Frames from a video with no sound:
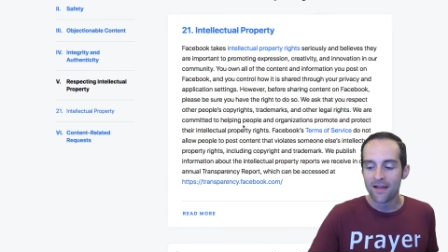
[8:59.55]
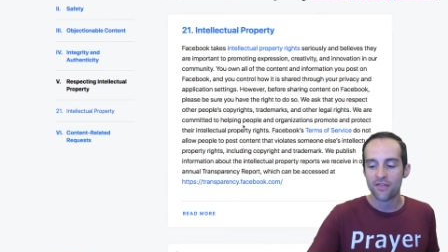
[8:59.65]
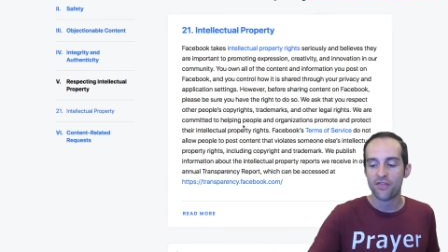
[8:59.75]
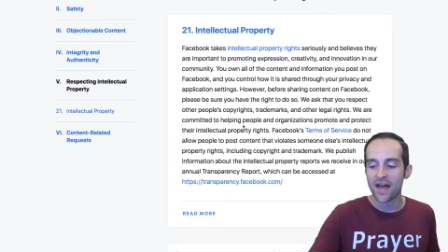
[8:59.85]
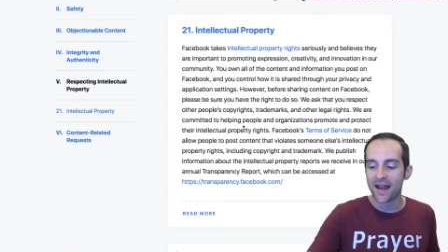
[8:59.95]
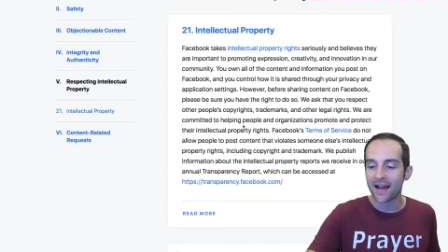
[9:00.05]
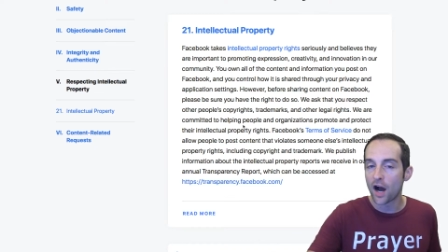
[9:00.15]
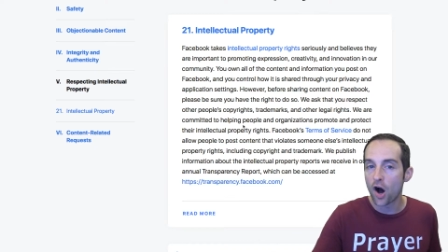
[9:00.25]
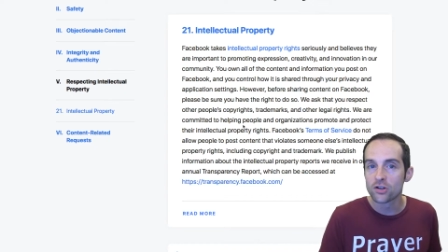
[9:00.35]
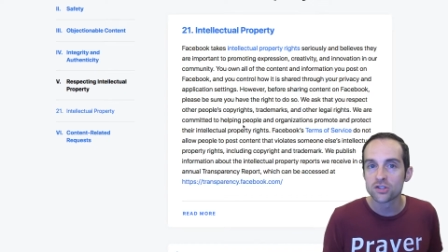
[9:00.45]
Then I
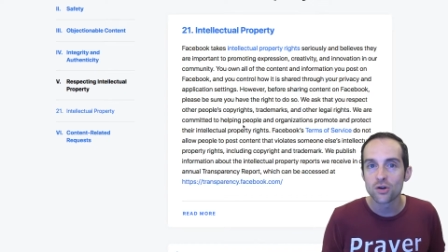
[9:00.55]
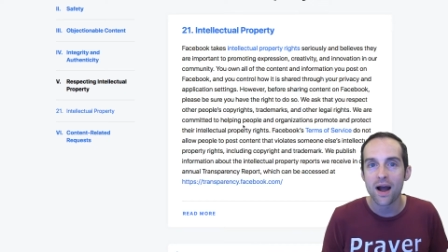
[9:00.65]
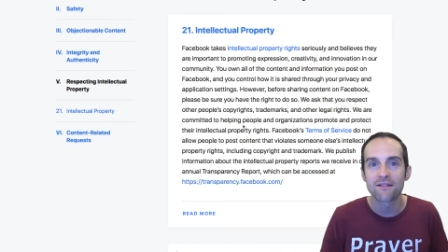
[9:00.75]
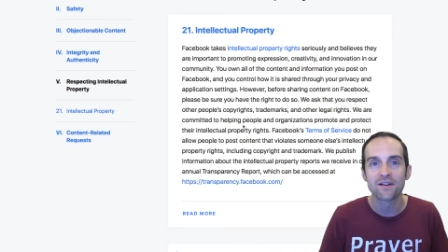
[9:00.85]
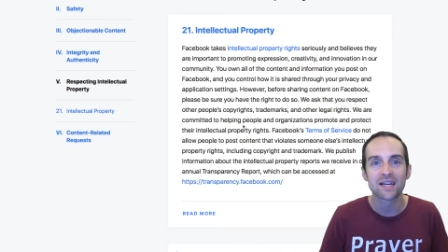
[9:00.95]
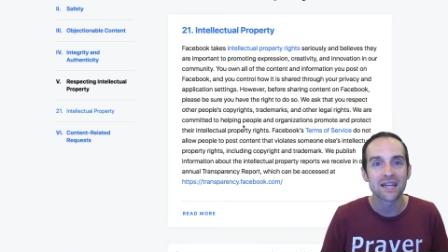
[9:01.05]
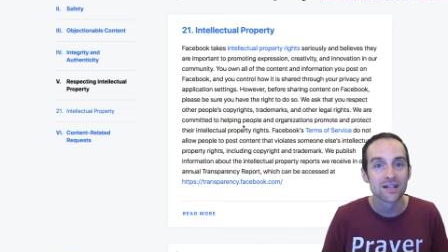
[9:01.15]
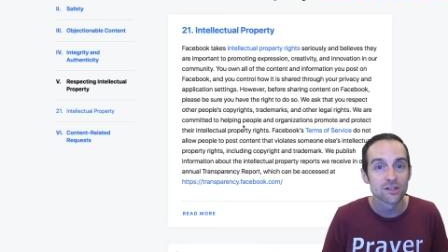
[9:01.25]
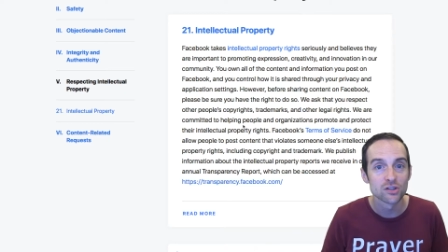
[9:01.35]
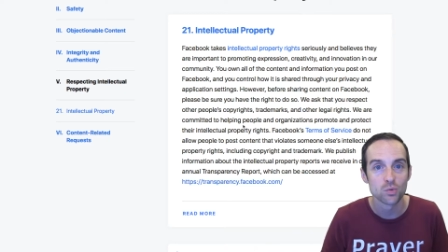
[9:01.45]
also have a
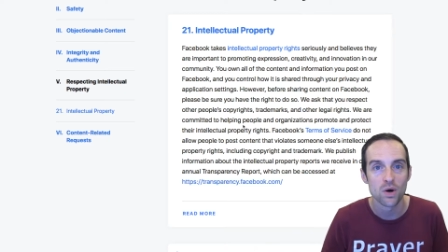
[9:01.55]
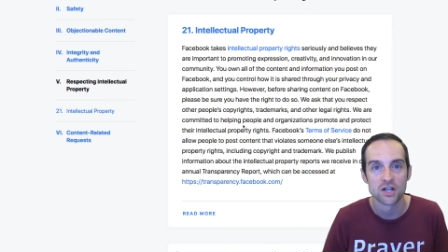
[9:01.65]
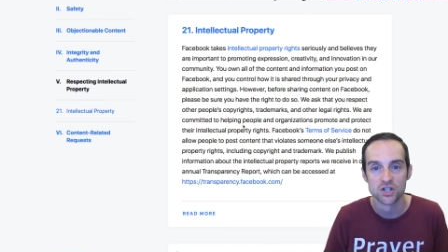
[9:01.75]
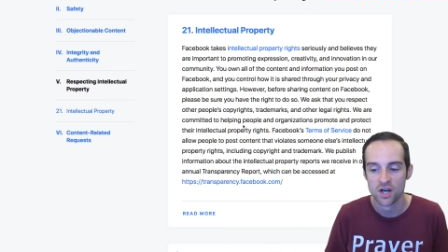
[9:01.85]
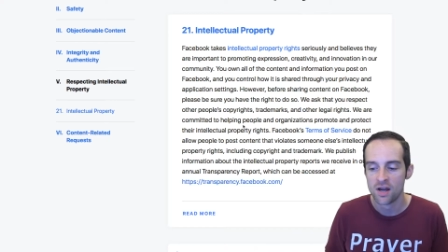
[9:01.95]
kill switch,